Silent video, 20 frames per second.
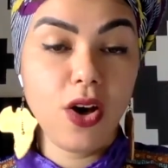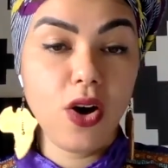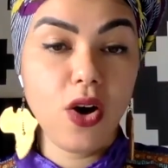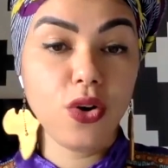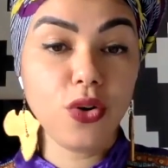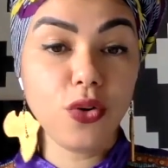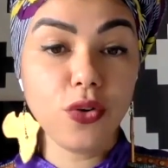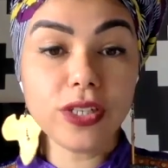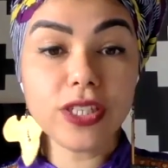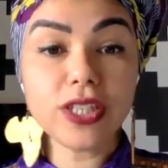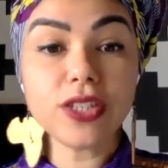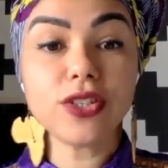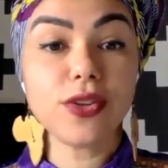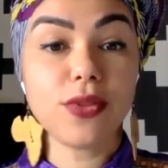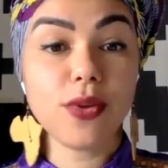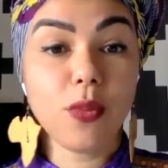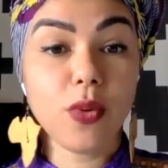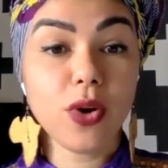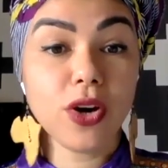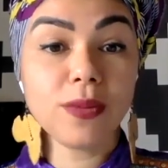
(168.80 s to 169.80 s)
According to
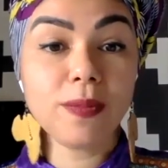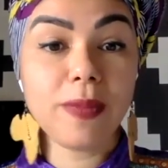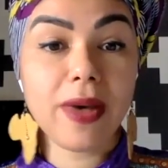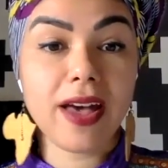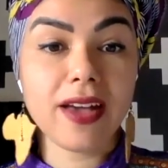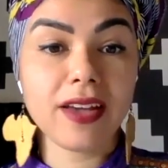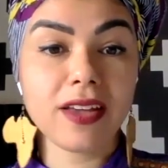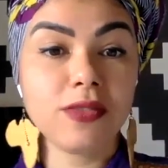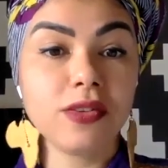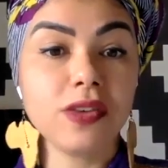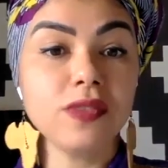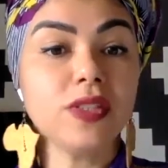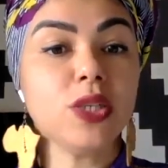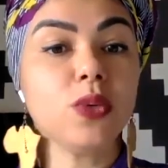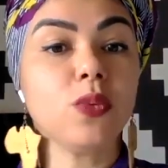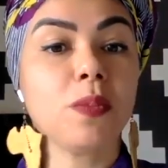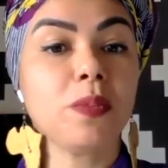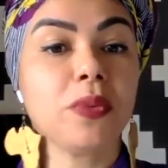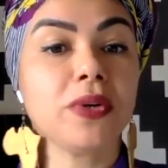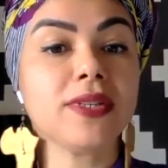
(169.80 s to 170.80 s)
the World Bank,
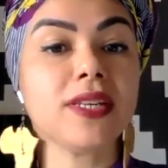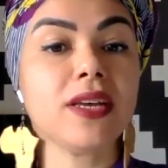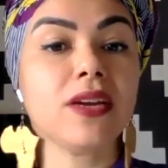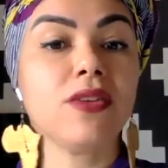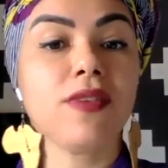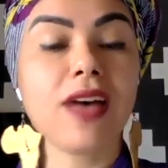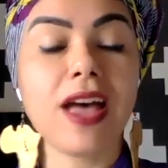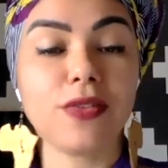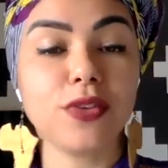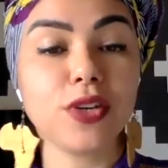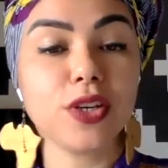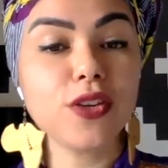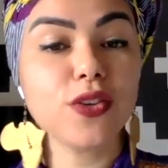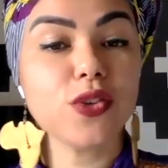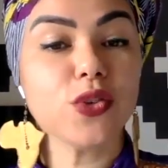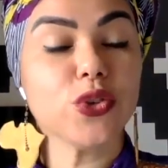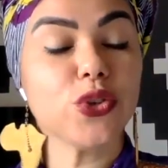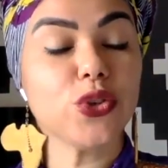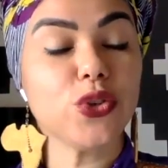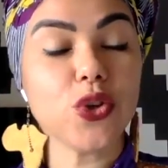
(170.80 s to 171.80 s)
51% of
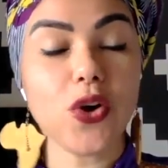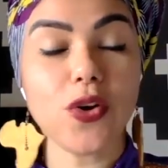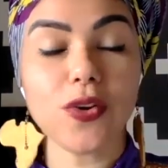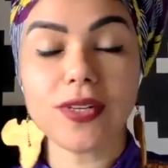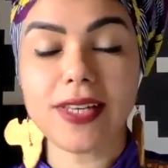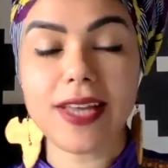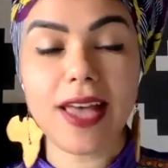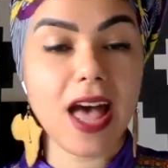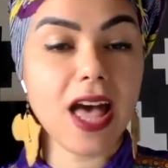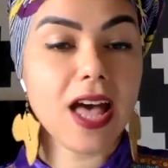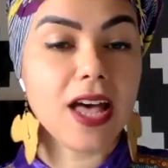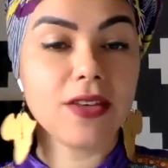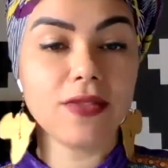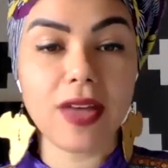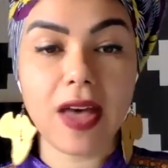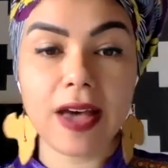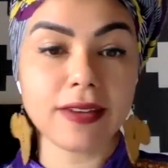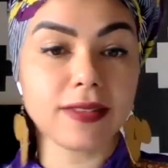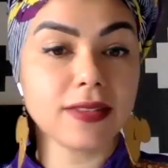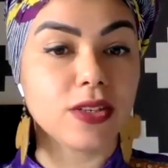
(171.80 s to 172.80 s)
Africans don't have
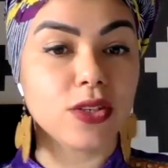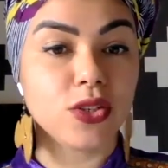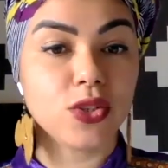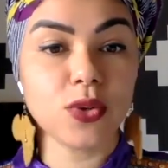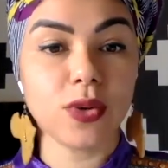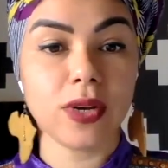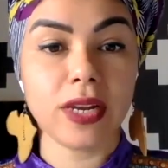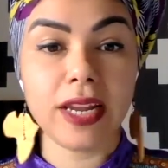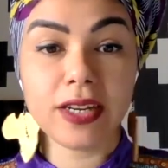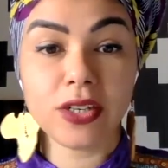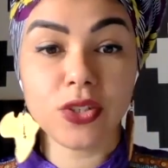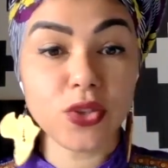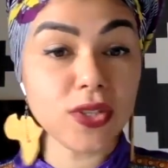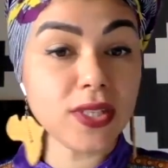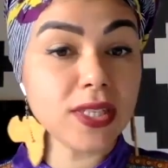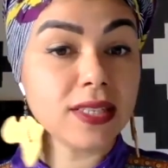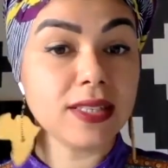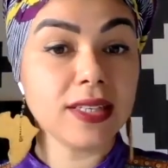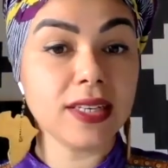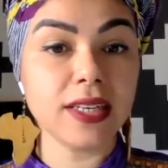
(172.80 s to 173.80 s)
access to
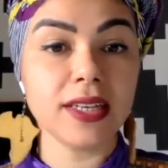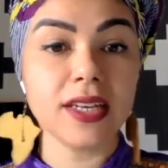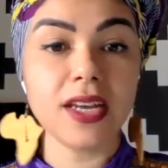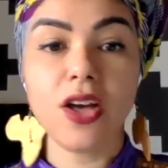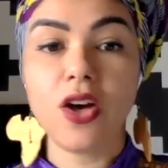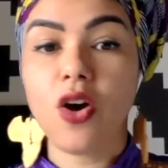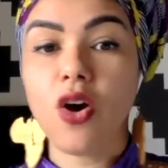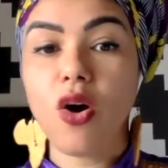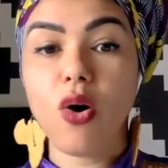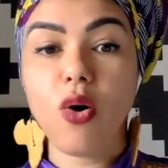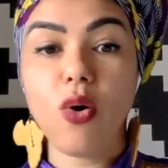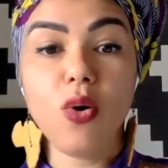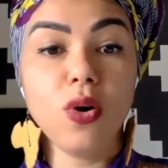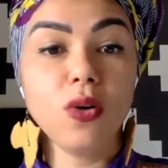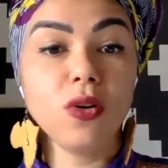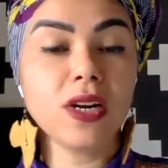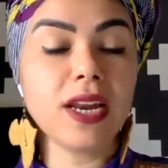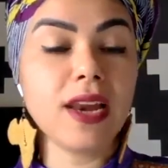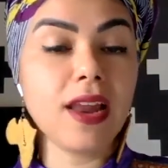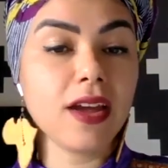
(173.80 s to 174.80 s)
electricity or
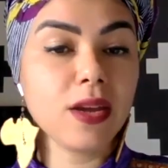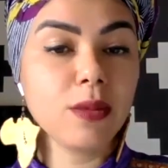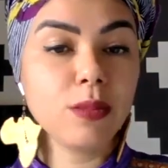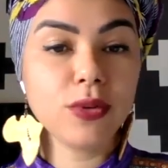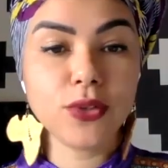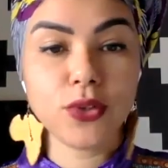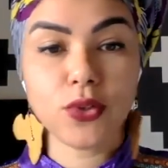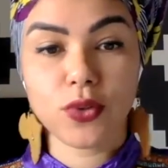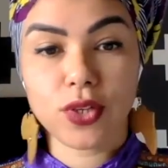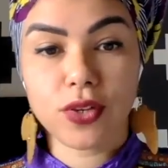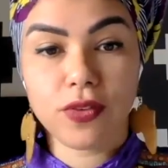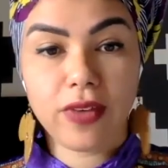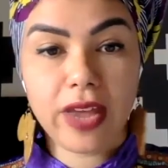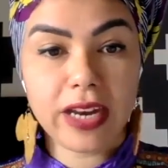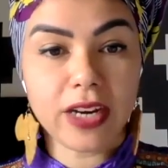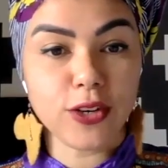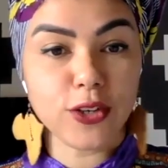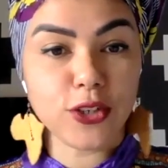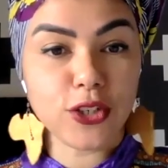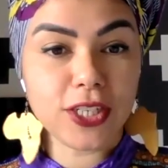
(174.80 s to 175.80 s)
reliable source of
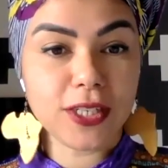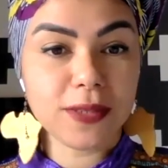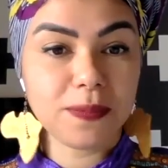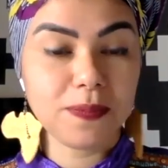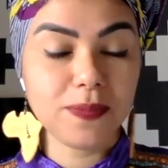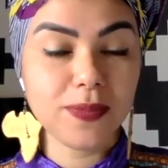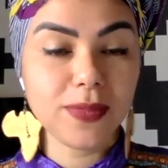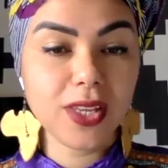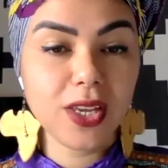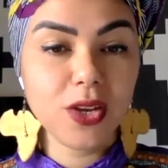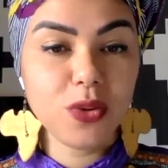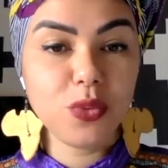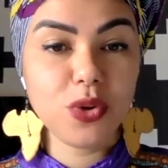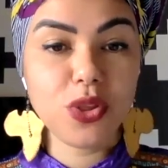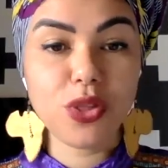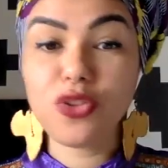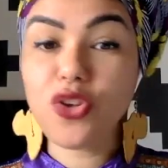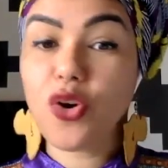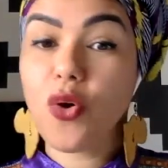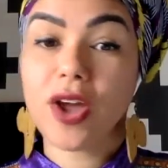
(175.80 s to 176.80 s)
energy. With
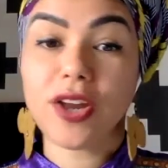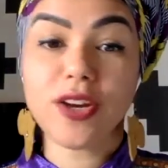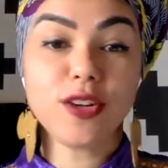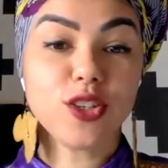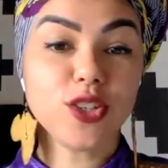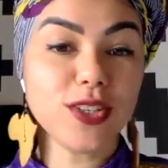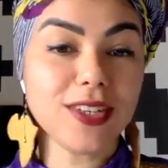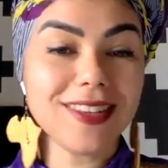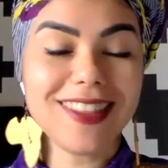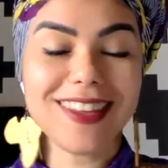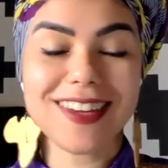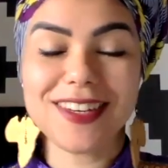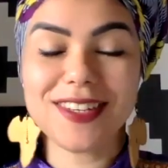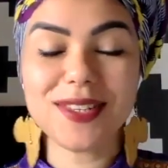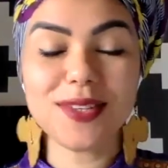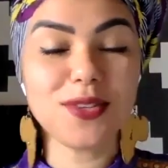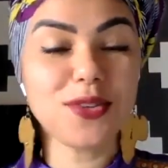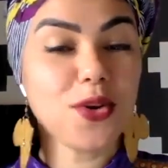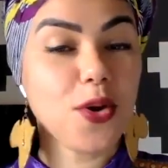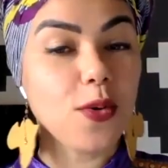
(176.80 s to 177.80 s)
no energy, there
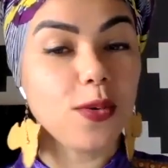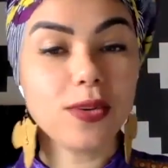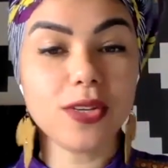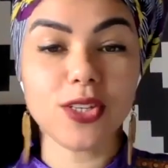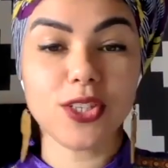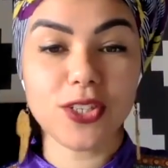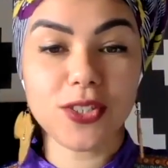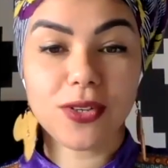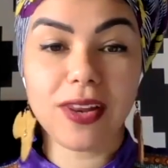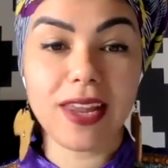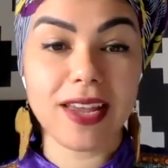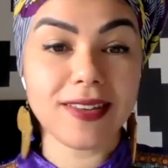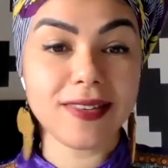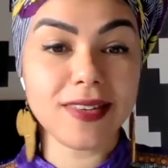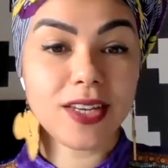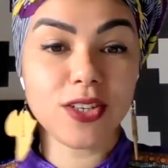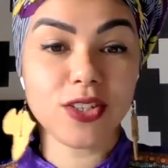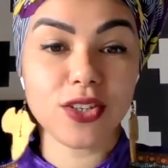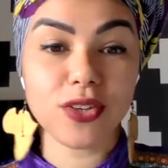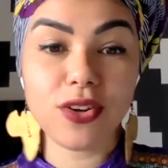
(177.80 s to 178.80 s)
is no
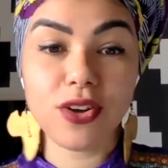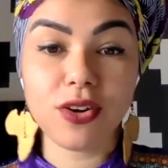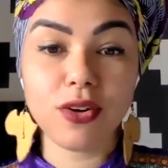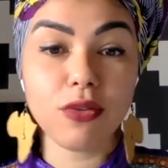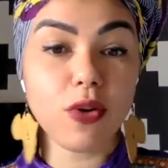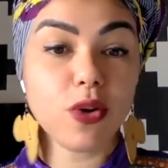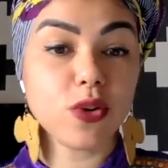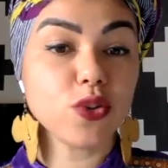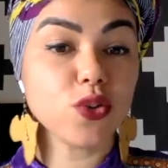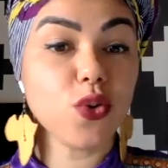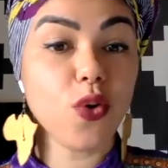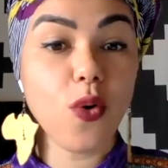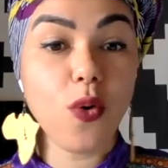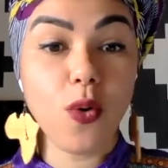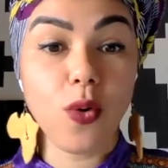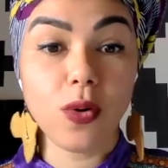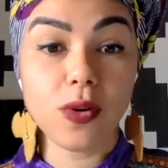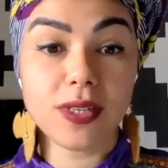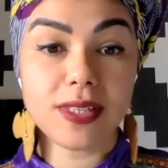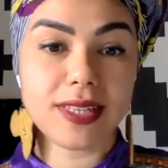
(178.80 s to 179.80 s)
digitalization across
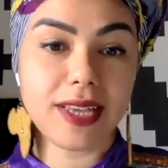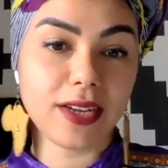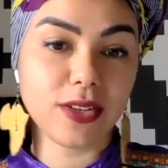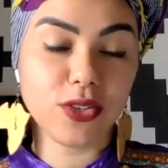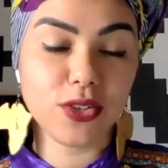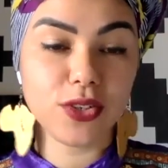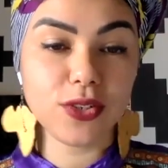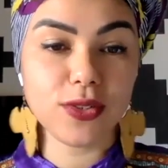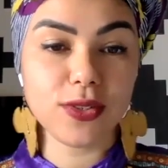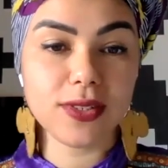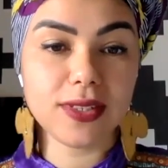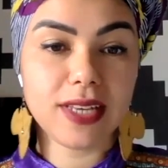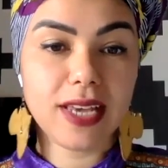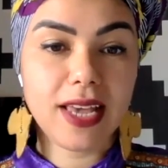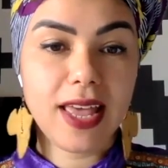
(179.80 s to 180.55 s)
all sectors.